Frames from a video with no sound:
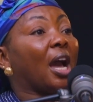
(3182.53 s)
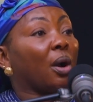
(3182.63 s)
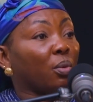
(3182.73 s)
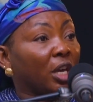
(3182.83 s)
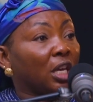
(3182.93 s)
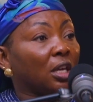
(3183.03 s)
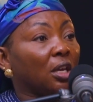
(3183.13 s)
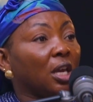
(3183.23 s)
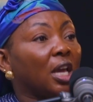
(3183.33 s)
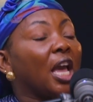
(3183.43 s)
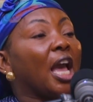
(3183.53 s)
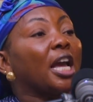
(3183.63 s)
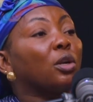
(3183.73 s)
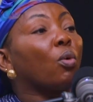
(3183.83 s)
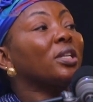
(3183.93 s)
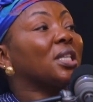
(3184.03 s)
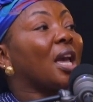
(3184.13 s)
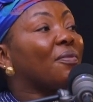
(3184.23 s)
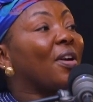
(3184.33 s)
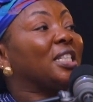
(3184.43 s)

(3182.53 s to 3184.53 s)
away. And whatever